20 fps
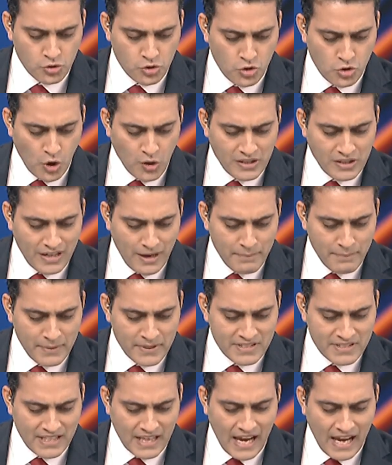so strong
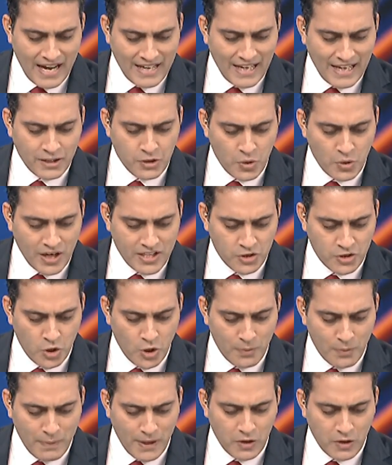numbers there. I'd like to
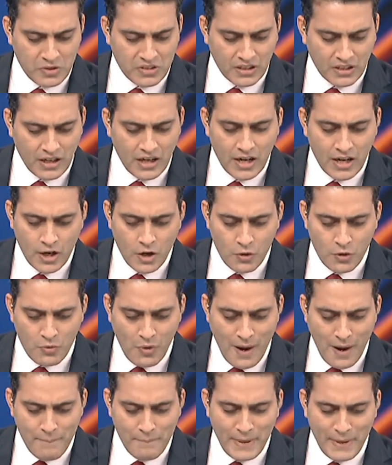ask you about
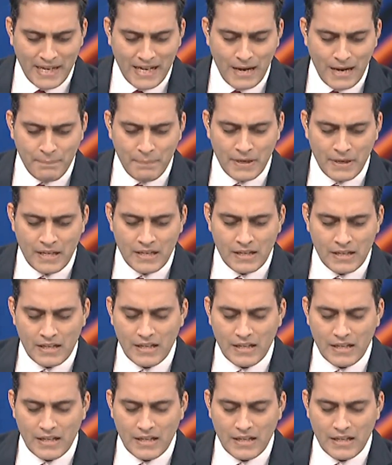ramping up